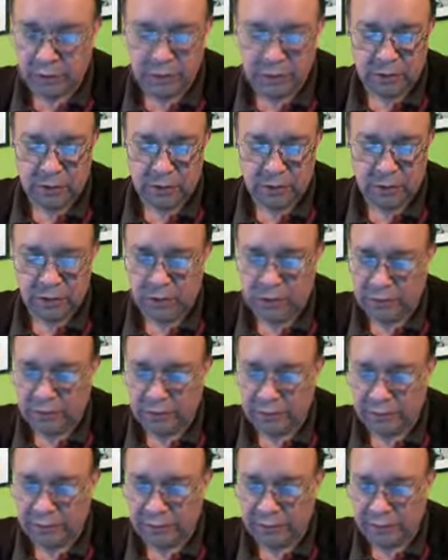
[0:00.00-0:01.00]
So
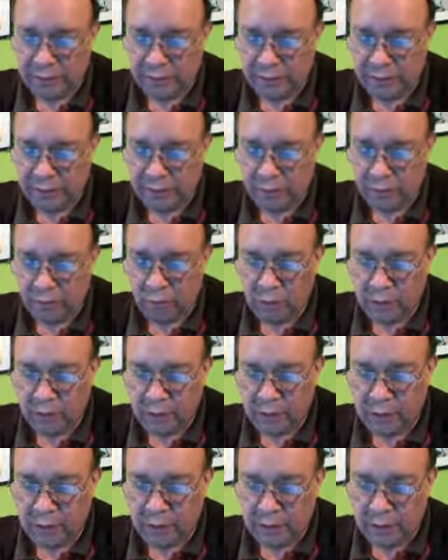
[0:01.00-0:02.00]
I have
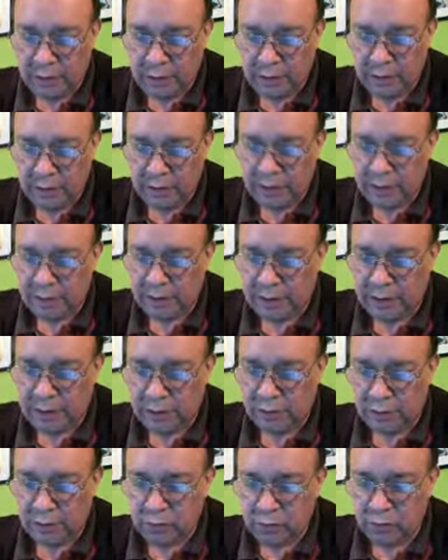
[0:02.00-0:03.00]
AY
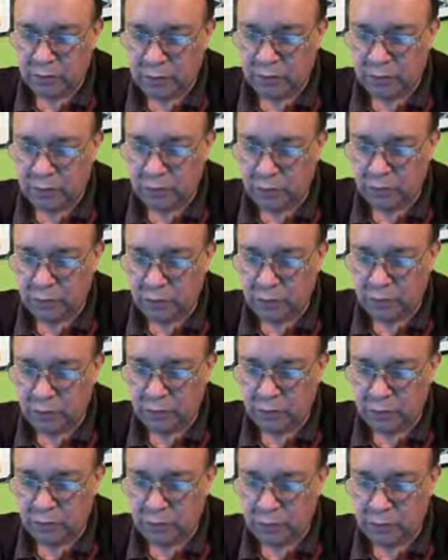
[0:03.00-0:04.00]
minus
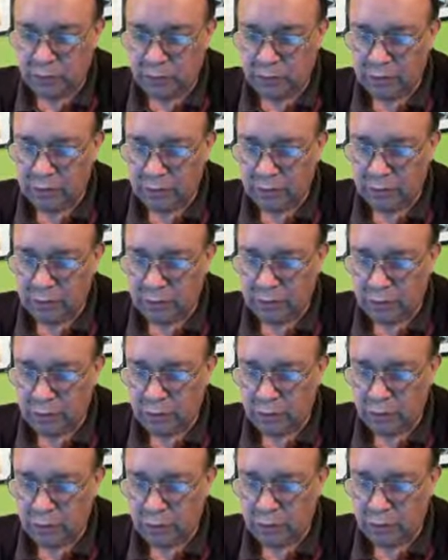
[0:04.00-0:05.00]
1.2 minus
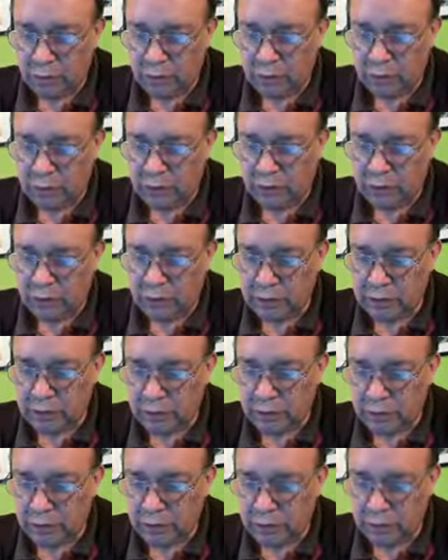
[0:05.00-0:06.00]
1.2
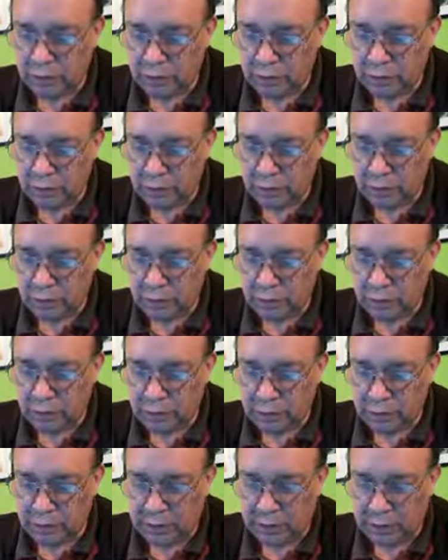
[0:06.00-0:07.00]
equals to 0.
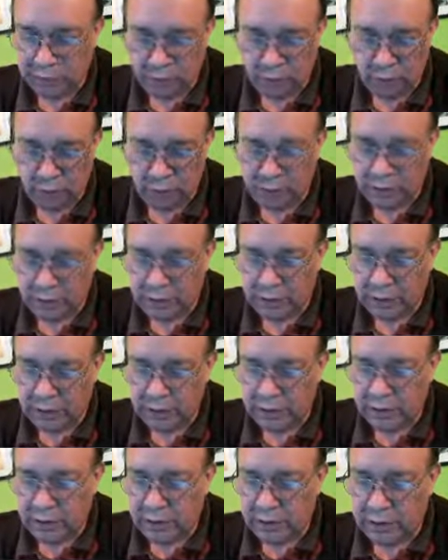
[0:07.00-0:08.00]
So AY
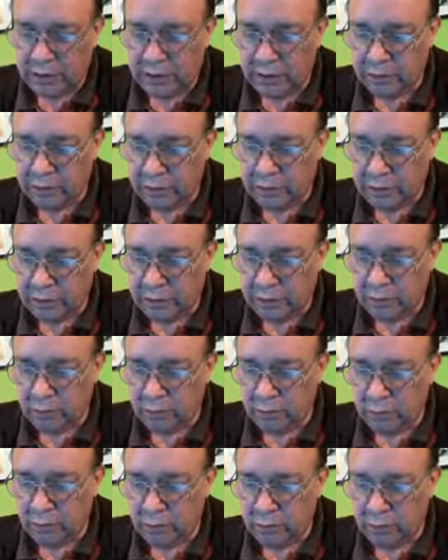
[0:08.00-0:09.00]
equals
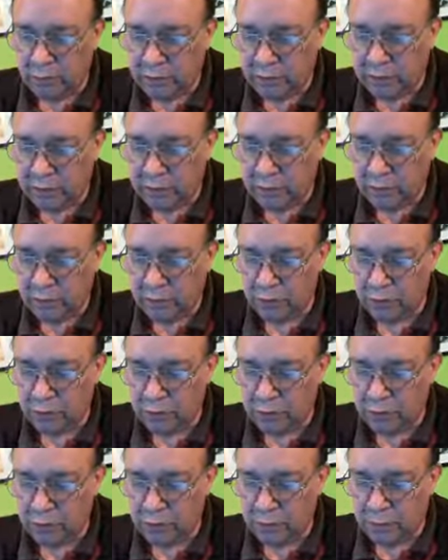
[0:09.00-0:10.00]
to
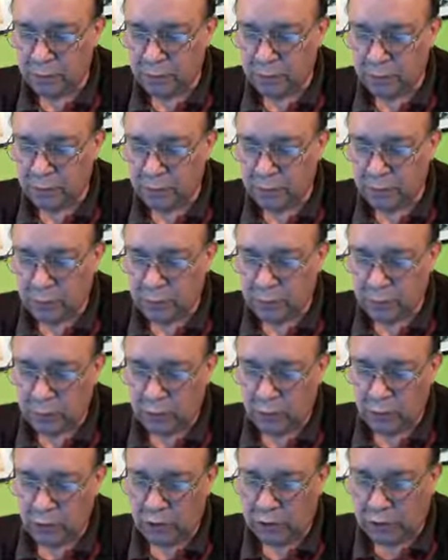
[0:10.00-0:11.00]
minus
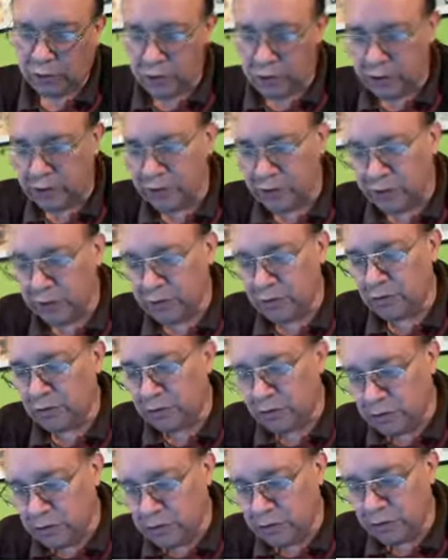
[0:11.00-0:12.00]
Oh, this
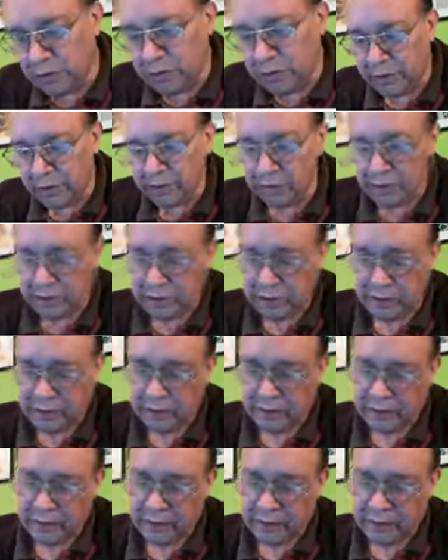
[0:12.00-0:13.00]
goes to other
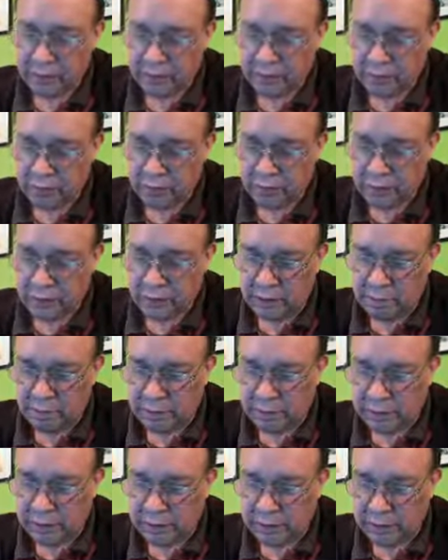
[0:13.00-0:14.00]
side of the equation with a
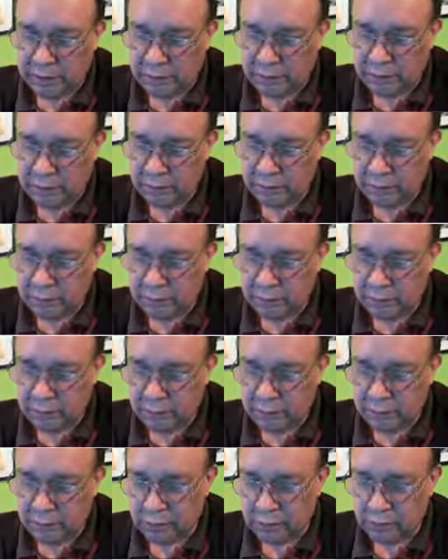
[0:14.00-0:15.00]
plus
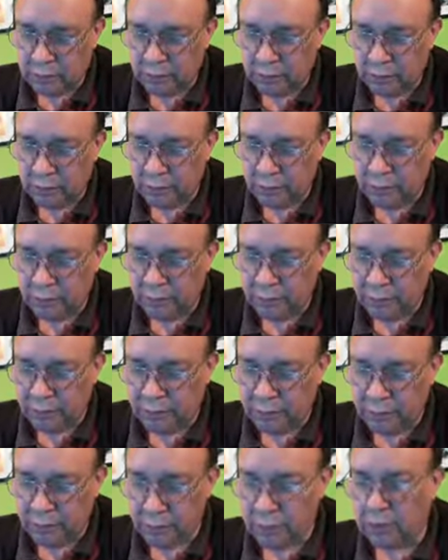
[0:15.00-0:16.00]

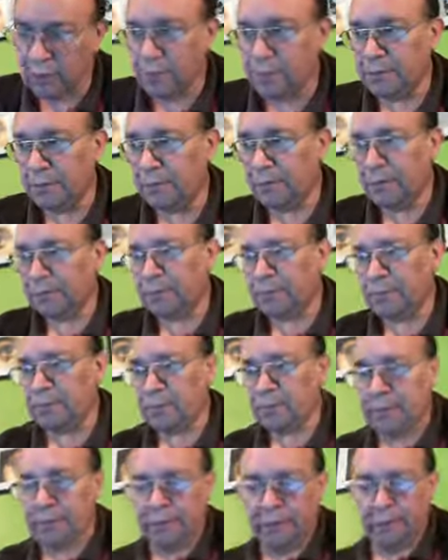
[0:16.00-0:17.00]
2.4.
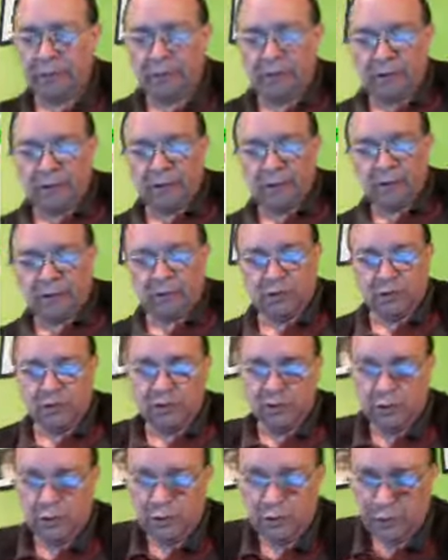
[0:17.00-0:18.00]

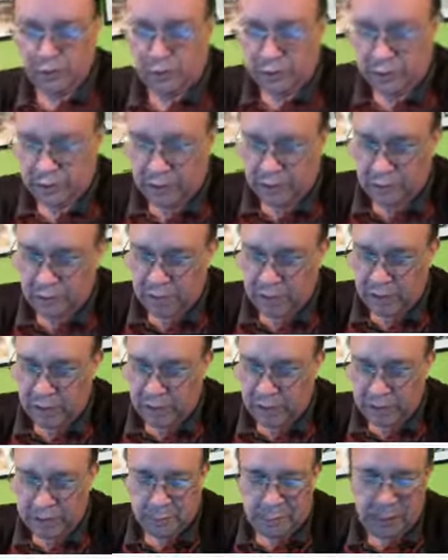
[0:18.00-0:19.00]
So
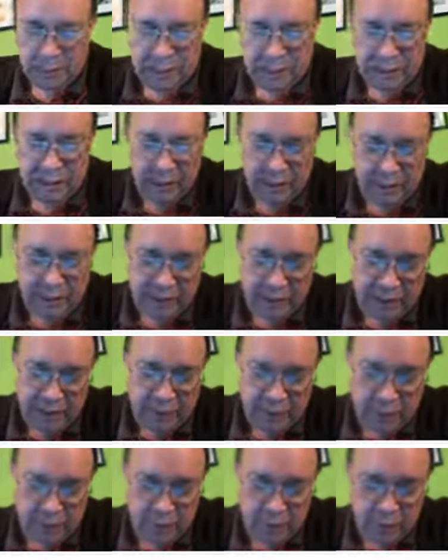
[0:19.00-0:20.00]
plus means that my
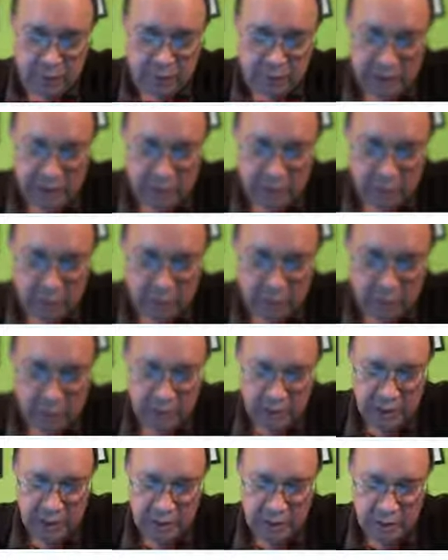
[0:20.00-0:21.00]
assumption that it was
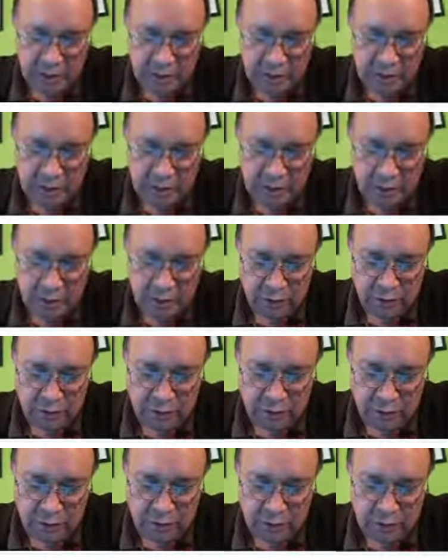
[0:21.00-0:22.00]
going up is
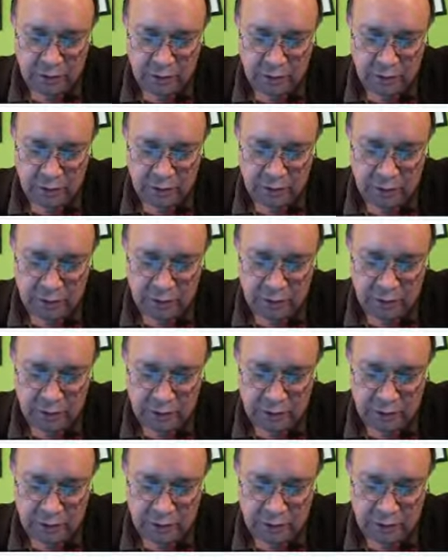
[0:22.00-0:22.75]
correct, so I